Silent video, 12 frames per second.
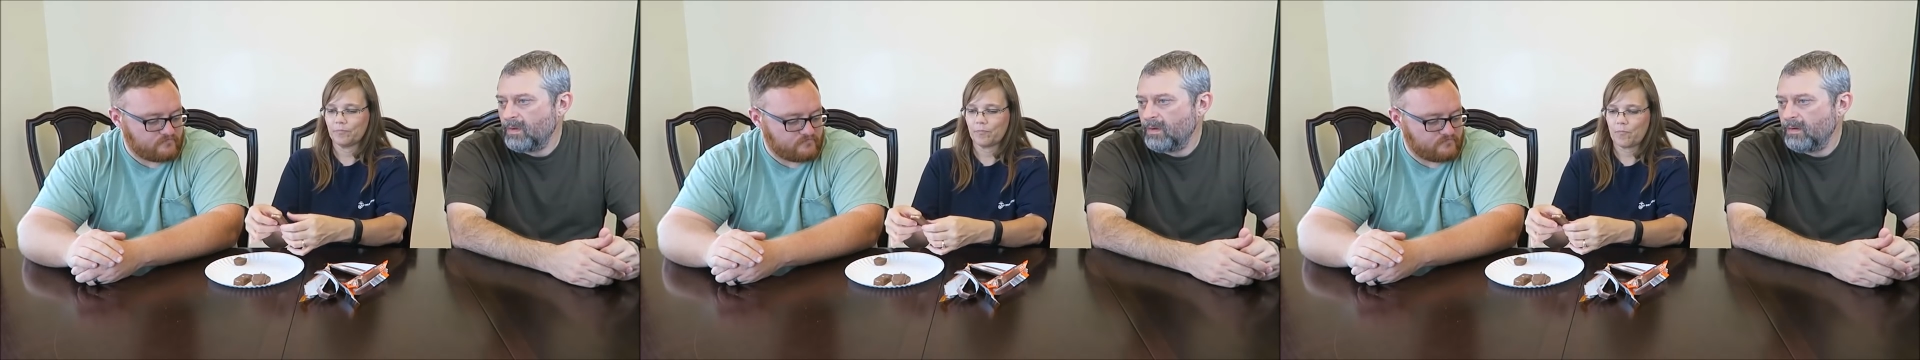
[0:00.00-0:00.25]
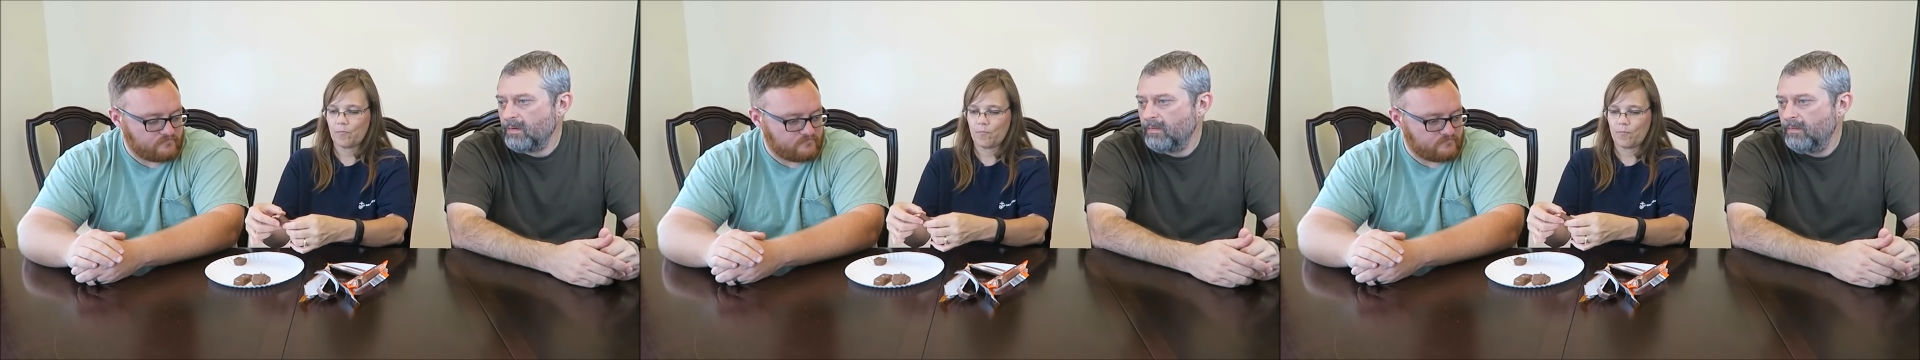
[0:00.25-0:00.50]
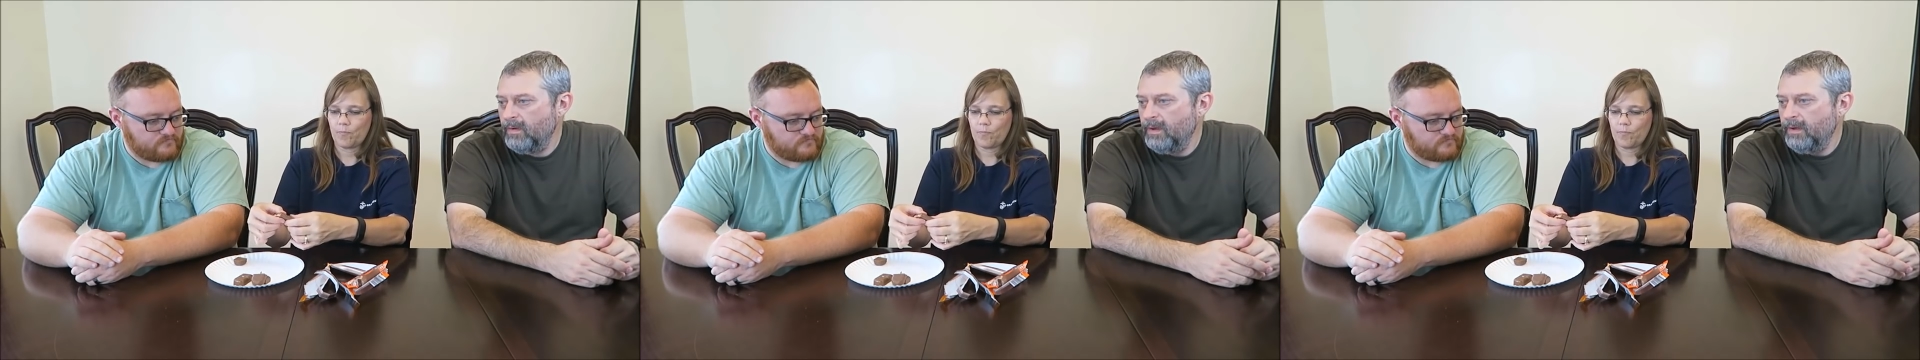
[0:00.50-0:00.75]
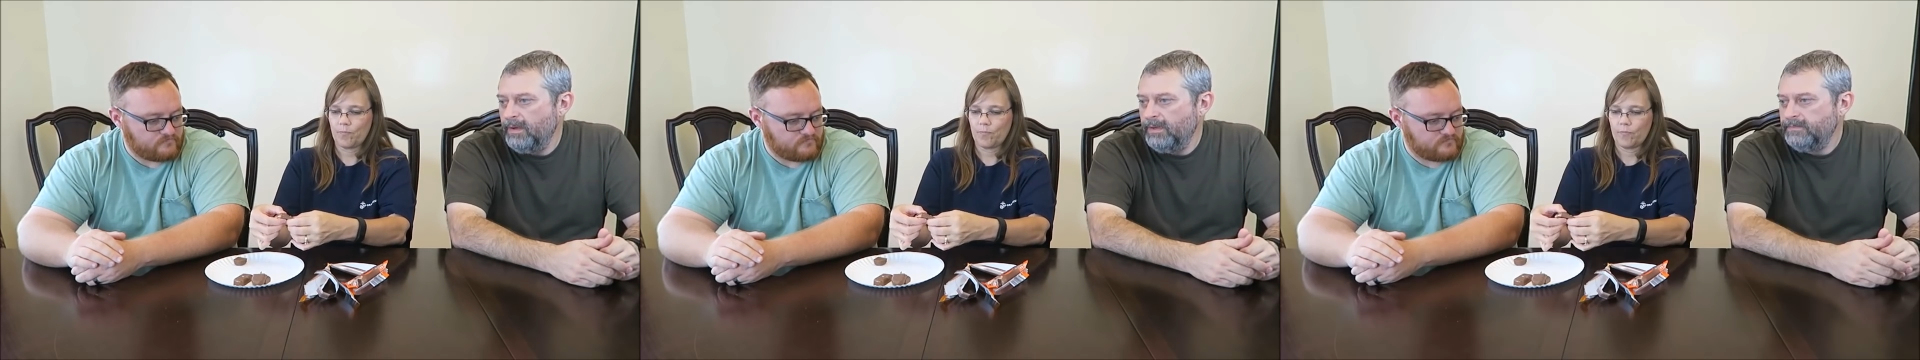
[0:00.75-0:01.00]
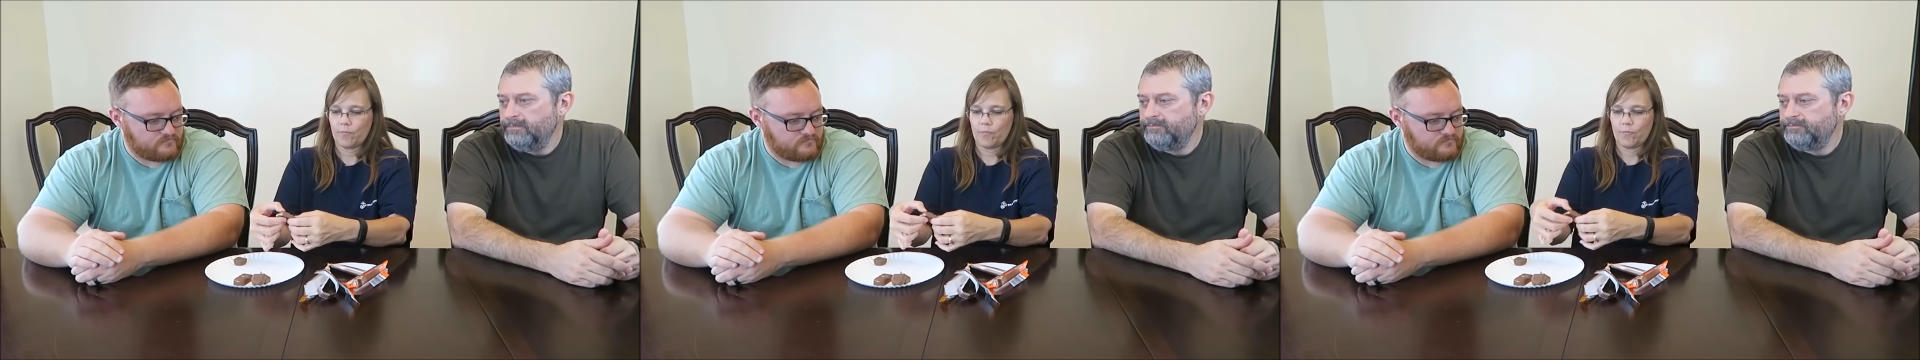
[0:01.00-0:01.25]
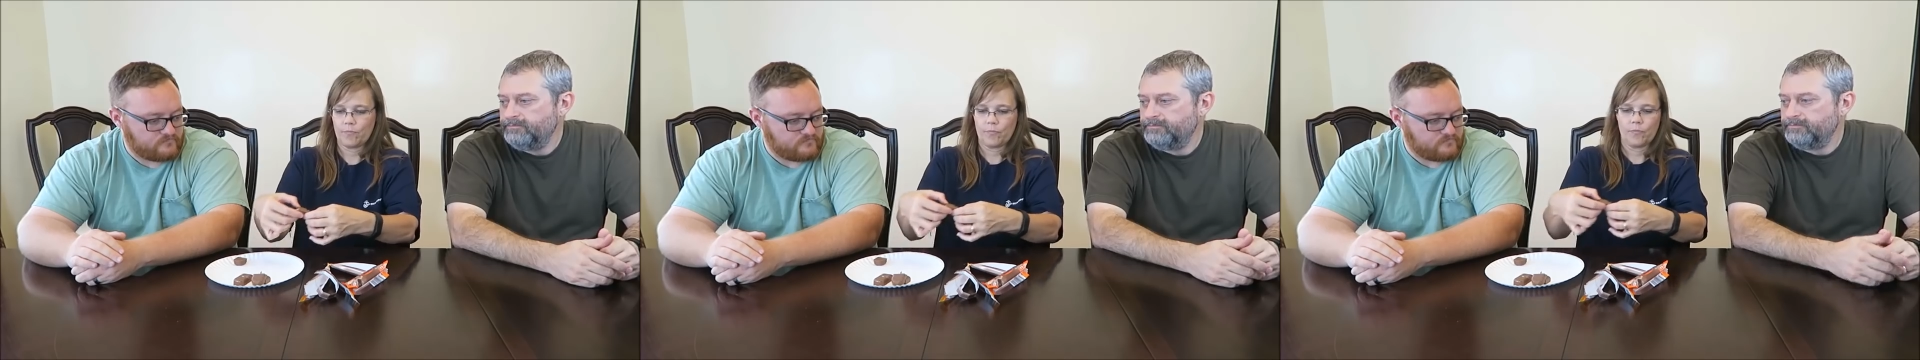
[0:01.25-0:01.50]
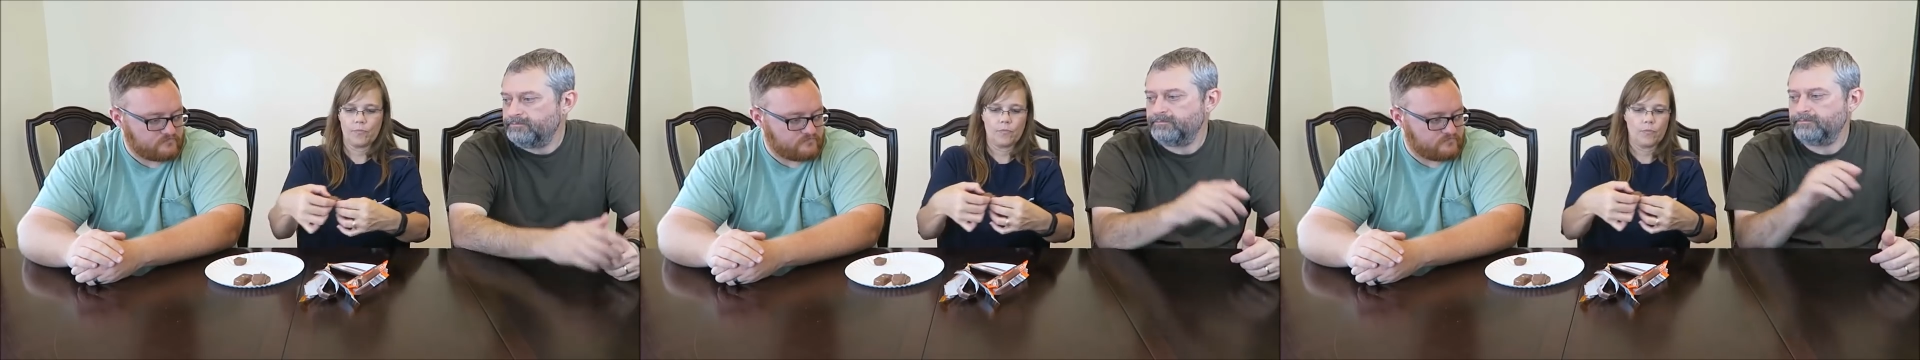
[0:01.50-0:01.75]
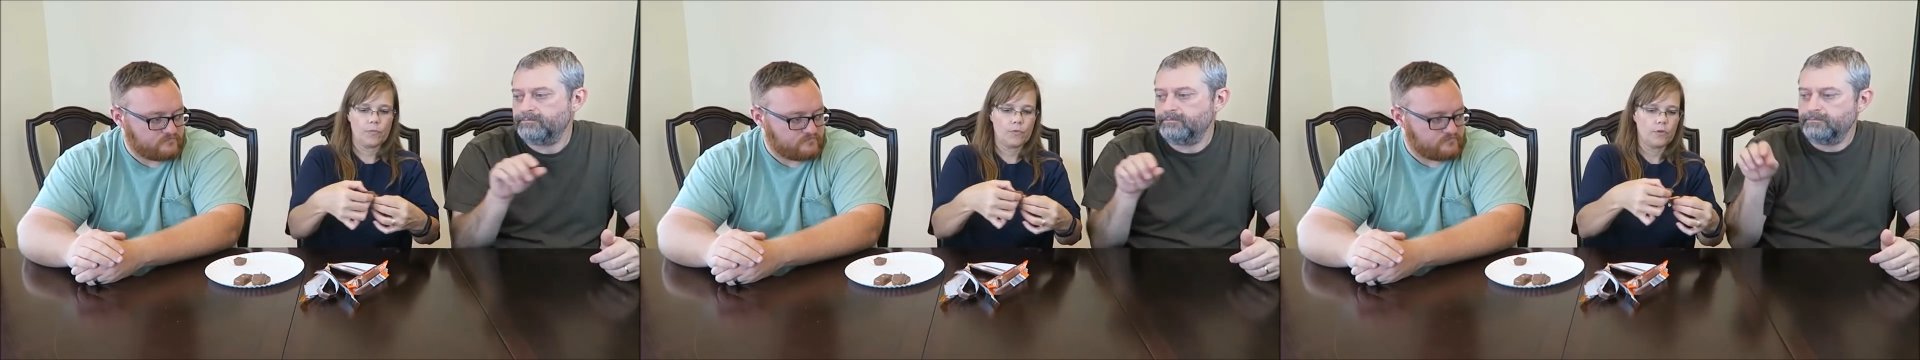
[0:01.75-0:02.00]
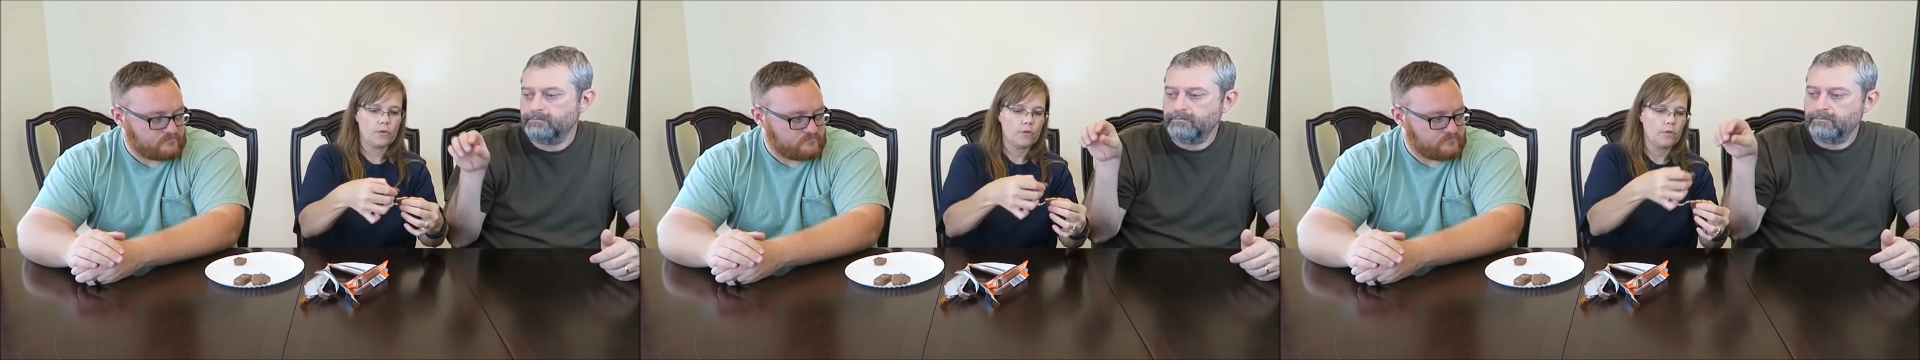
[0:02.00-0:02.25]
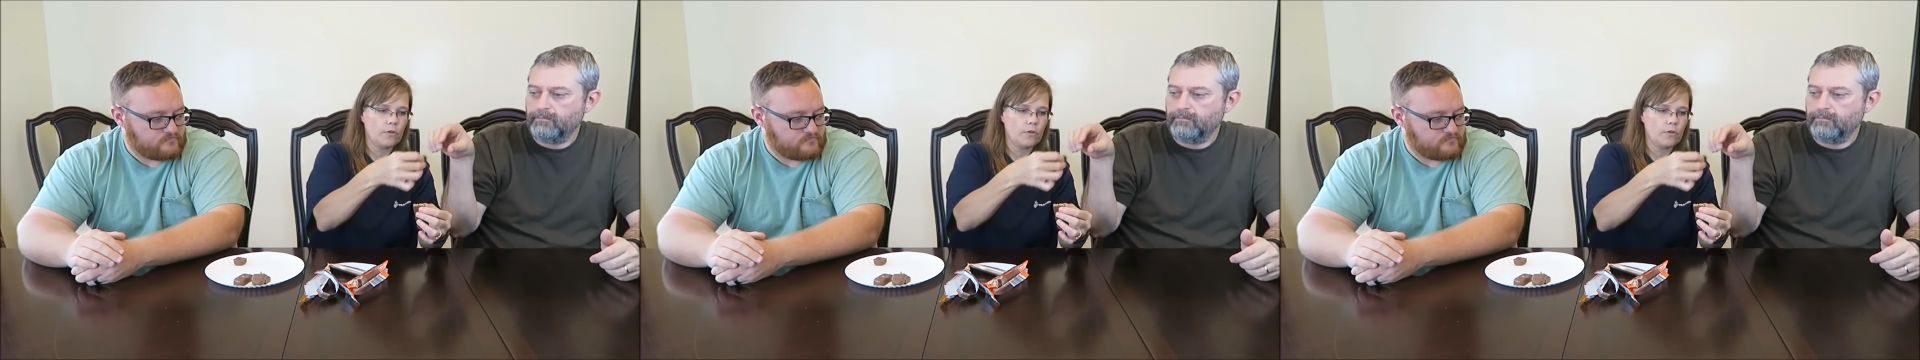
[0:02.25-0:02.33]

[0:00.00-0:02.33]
Nobody speaks.